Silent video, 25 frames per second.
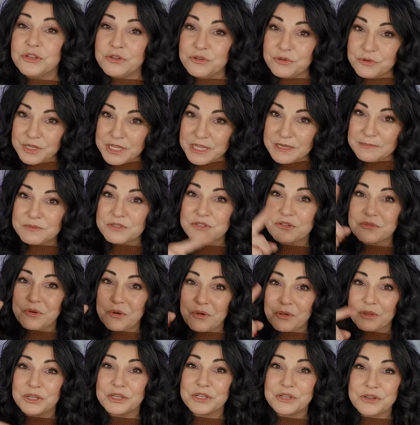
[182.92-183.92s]
You keep
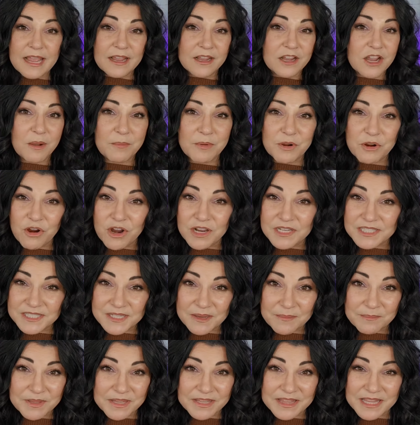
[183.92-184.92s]
scrolling and come across
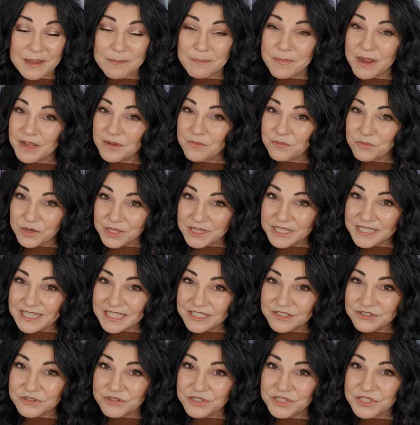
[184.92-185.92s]
something that might really
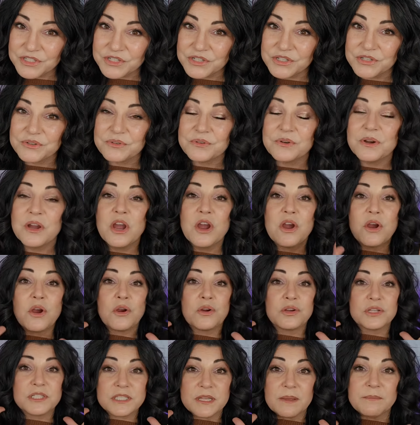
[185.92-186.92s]
interest you
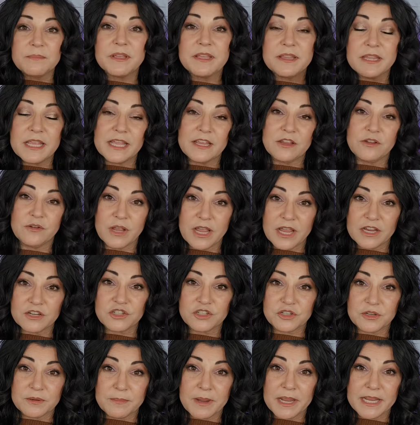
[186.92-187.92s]
or something that you
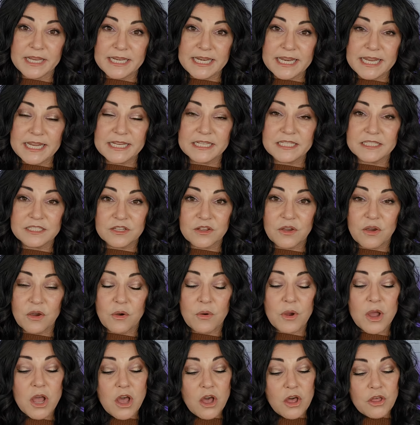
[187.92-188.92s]
actually might need.
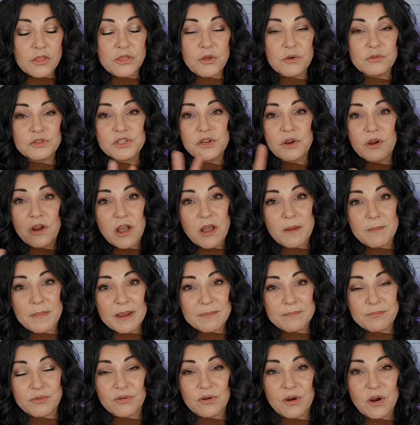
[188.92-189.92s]
So those are all
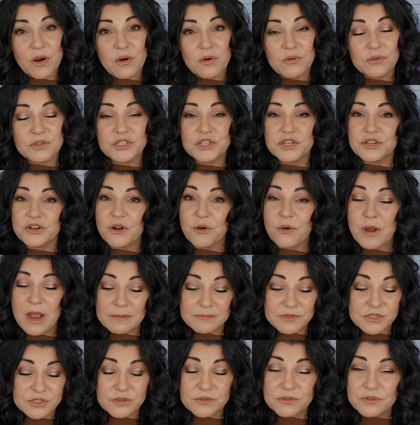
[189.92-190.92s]
my pros. You know,
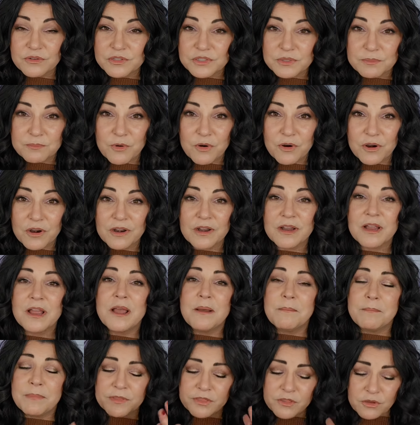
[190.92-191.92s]
I'm sure there's more,
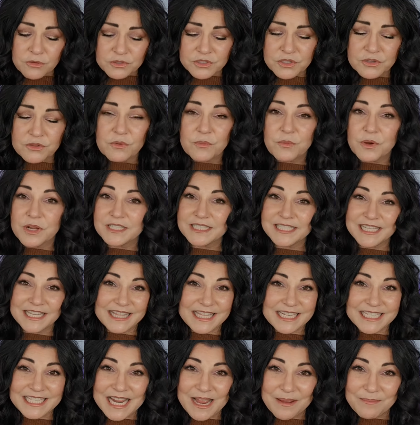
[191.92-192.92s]
but those are the ones at
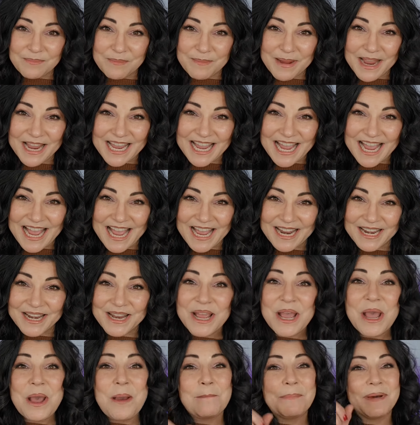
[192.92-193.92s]
the top of my head.
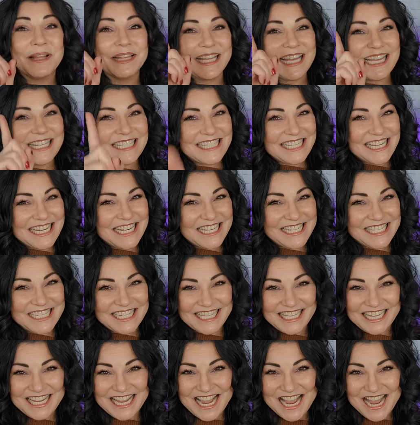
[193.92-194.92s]
But let's get into
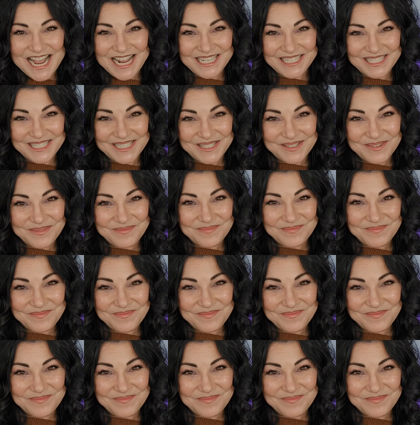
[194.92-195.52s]
the cons.